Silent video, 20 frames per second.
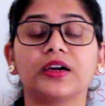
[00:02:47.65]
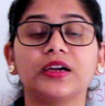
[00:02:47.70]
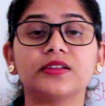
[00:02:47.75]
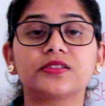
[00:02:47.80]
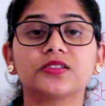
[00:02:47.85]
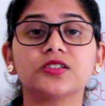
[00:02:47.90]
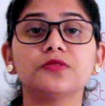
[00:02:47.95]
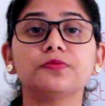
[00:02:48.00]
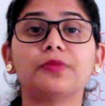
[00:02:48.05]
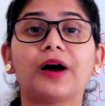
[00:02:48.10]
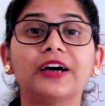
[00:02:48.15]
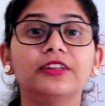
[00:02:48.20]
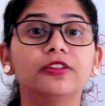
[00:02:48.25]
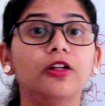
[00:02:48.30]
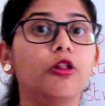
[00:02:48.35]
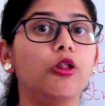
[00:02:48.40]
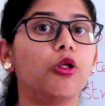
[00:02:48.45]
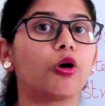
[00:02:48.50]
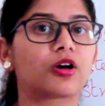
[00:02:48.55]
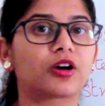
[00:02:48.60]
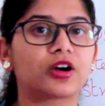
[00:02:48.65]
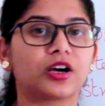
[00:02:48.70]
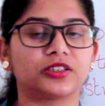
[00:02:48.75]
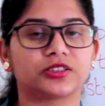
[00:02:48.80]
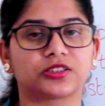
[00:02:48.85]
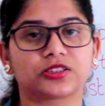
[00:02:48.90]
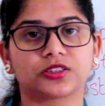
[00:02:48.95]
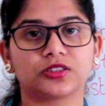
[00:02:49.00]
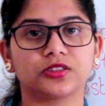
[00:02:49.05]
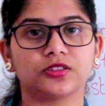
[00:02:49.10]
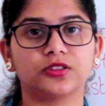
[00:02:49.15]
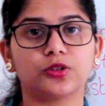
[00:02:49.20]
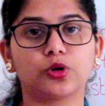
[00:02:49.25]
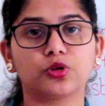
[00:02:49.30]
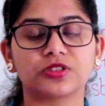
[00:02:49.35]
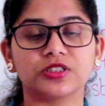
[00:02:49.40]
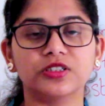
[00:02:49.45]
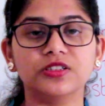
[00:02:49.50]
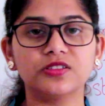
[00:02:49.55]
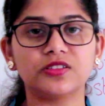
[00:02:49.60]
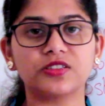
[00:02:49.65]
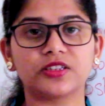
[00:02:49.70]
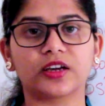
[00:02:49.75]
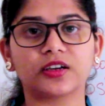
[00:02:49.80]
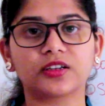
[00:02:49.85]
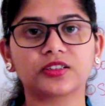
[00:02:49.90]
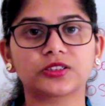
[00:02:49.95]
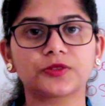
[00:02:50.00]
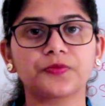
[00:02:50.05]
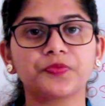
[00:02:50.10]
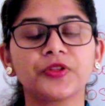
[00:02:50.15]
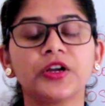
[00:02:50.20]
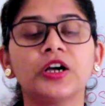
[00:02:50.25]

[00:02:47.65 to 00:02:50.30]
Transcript: eaten by the locust, those insects,